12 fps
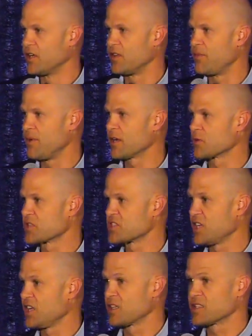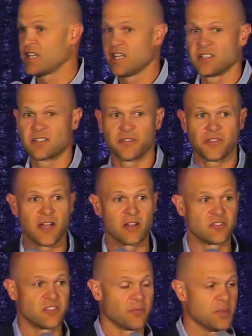The mayor was saying tens of
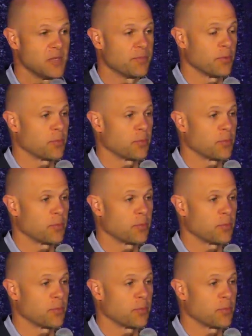thousands of people